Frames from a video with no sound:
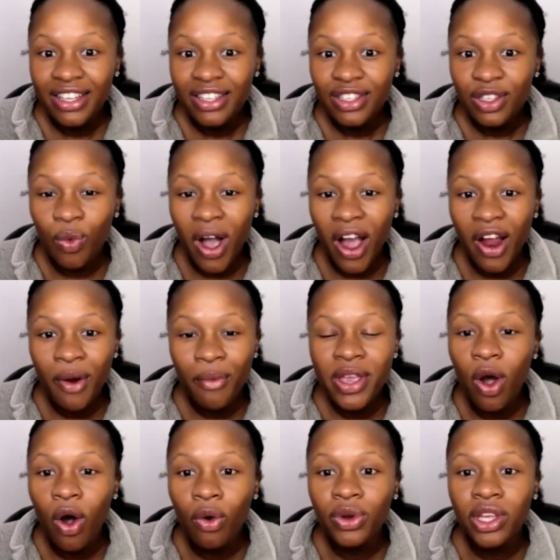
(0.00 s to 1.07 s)
So why are we
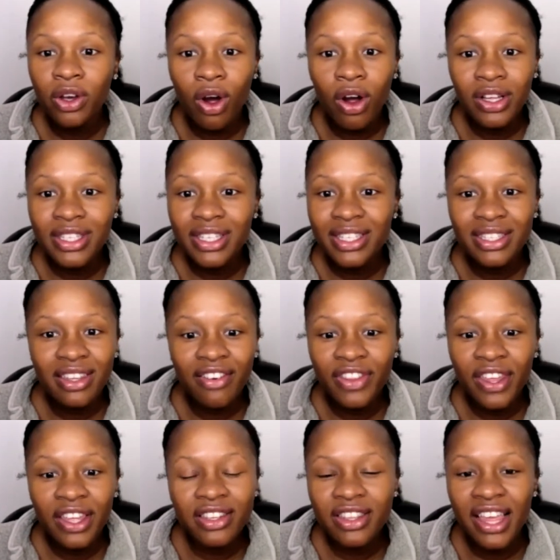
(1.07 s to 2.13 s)
holding on to stuff
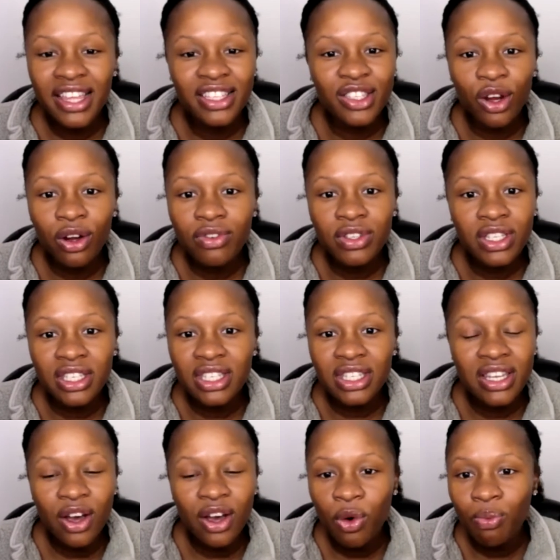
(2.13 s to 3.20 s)
that serves us
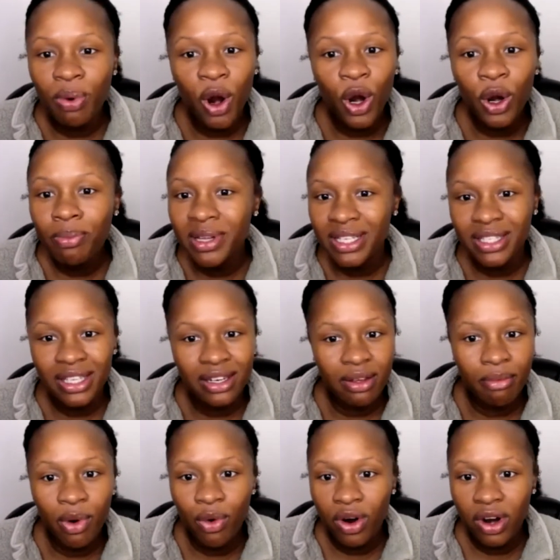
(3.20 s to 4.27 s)
no purpose
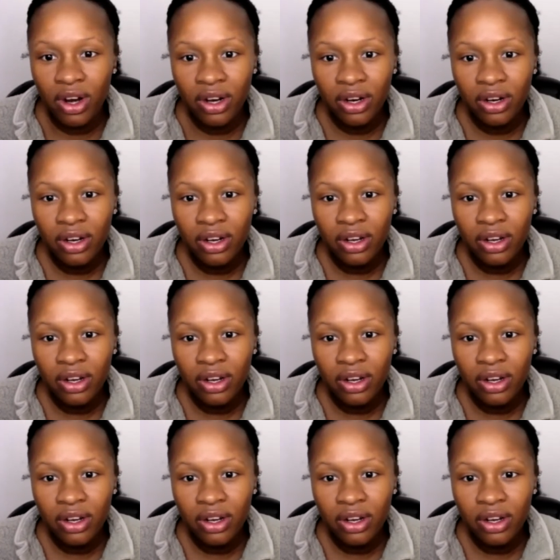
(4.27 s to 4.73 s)
anymore?